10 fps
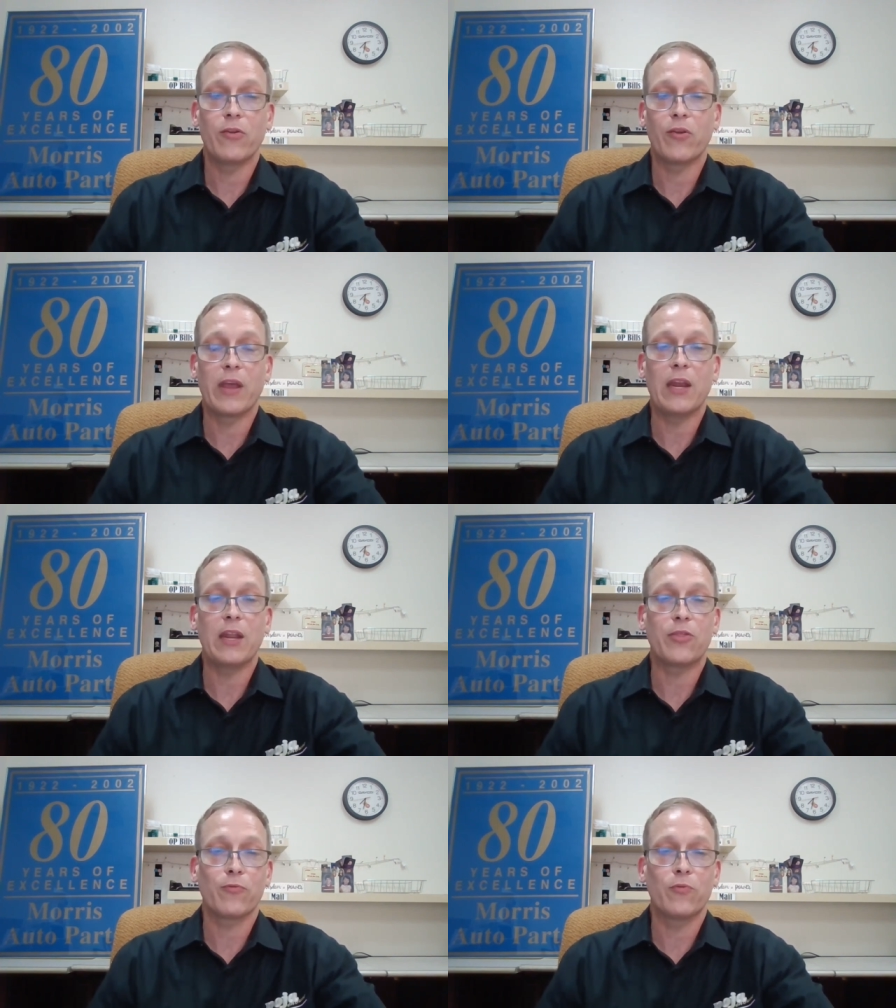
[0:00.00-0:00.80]
they're either getting
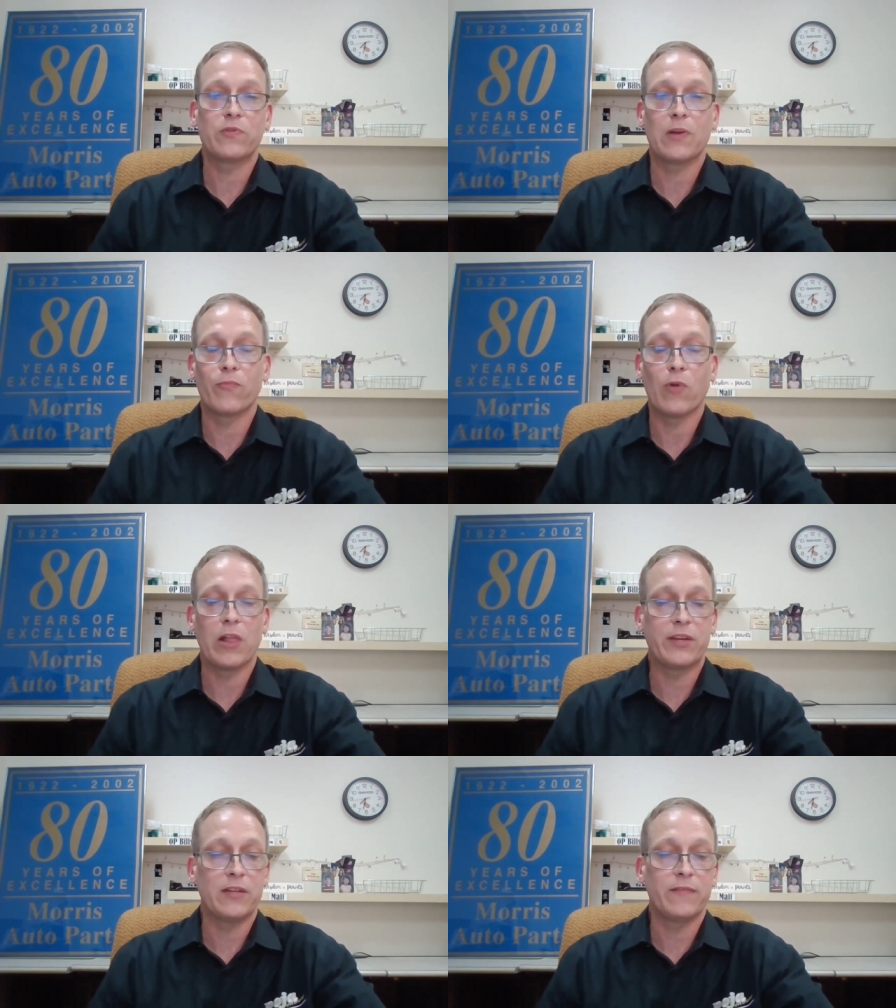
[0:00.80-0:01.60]
it through some
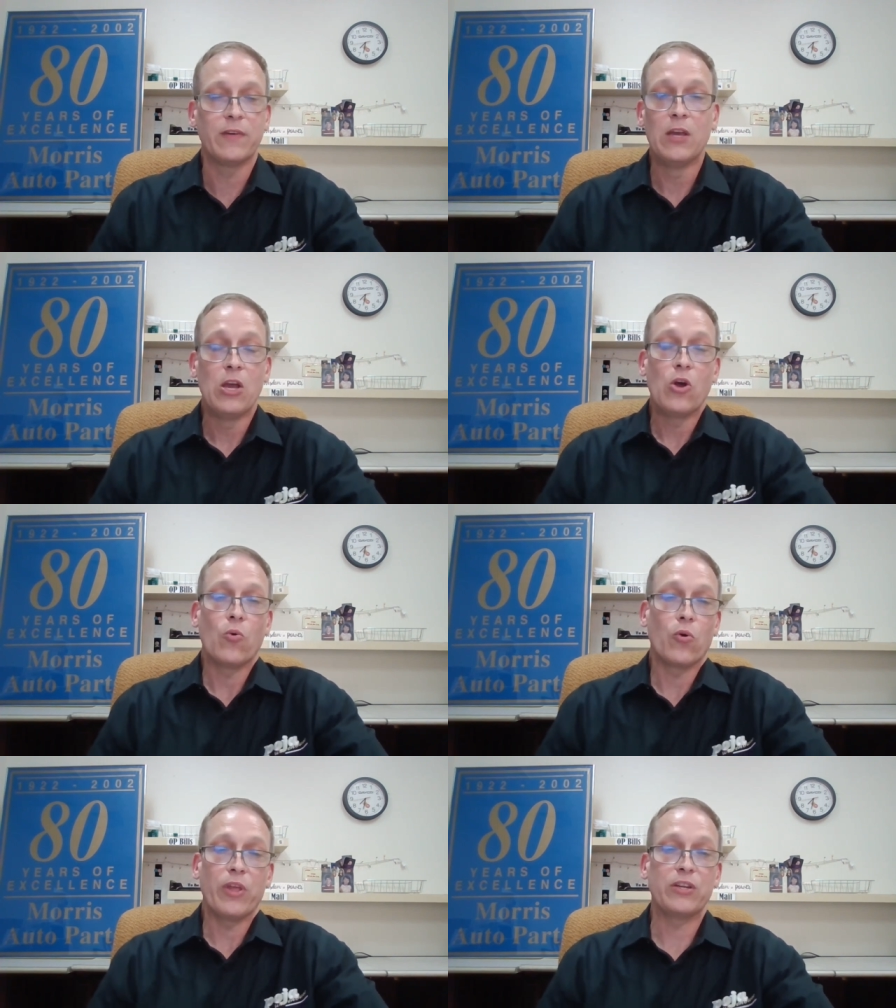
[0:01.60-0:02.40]
relative
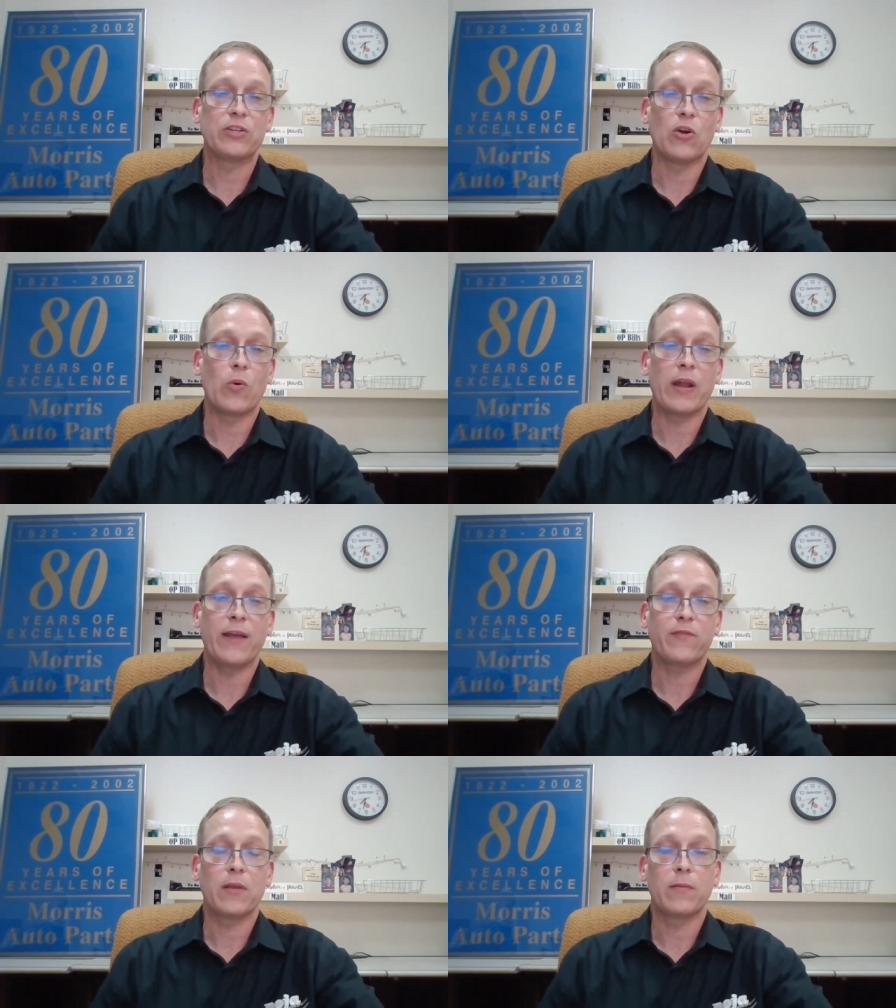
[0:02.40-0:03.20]
or they just don't want to
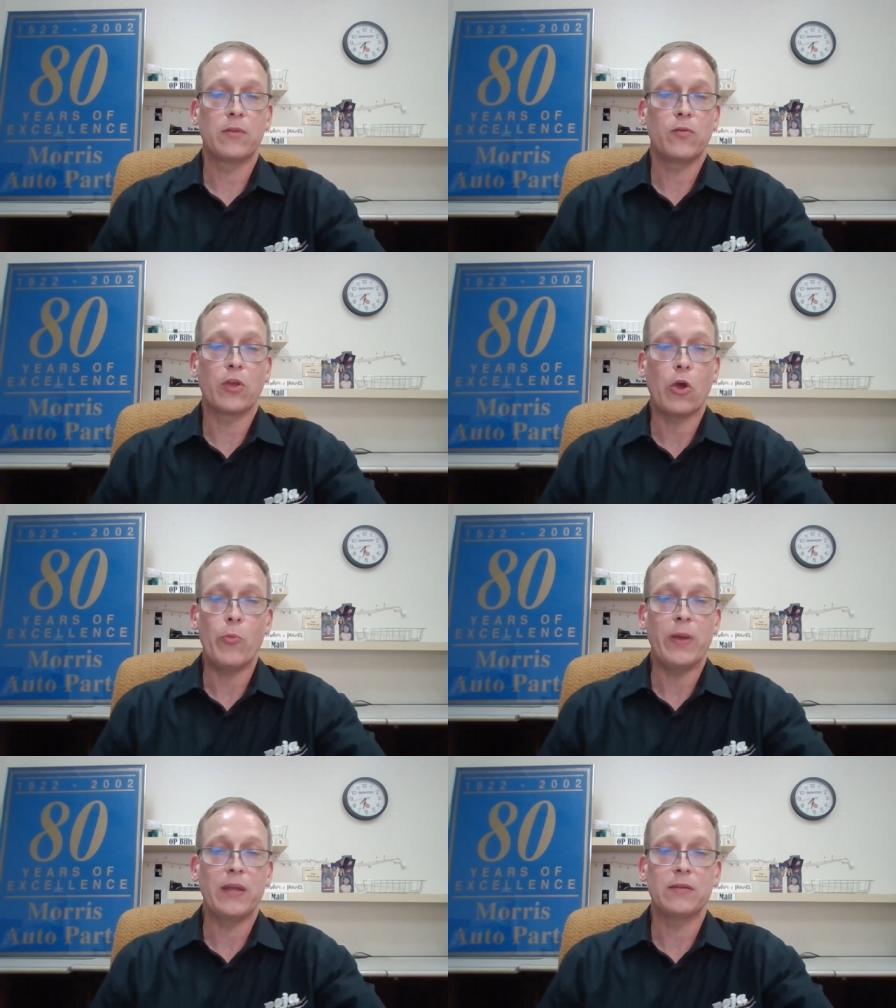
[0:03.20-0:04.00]
have to do the
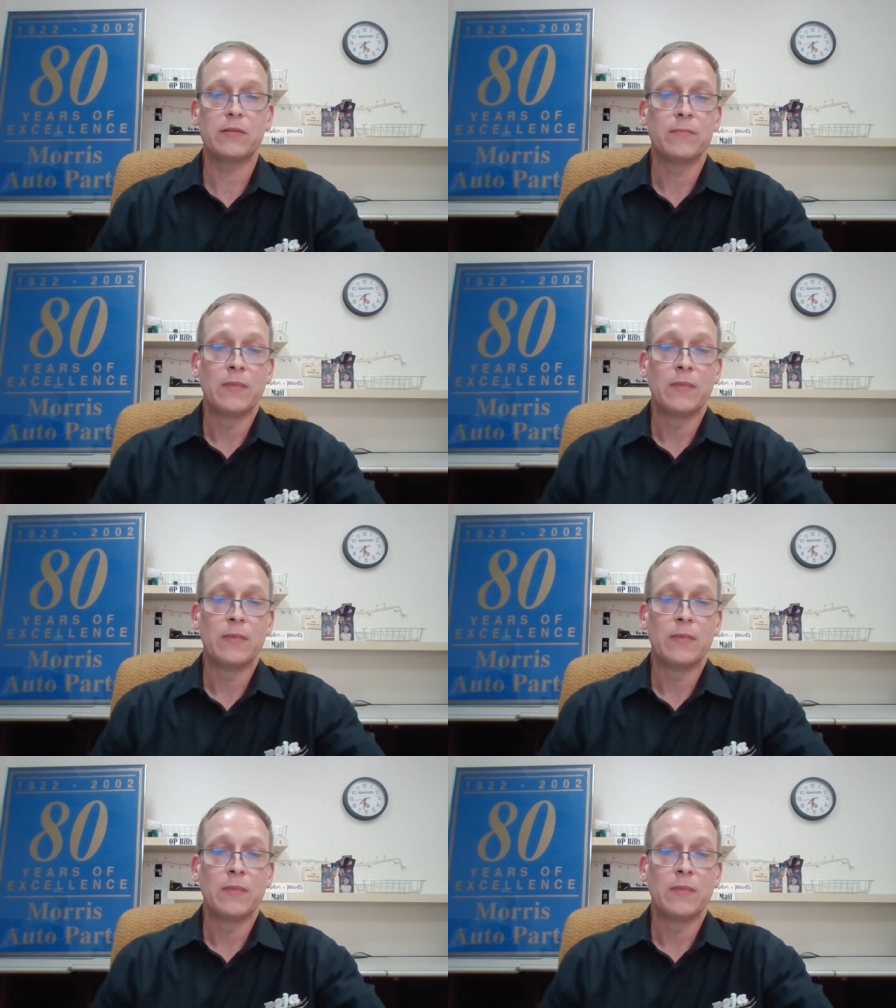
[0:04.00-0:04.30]
copays.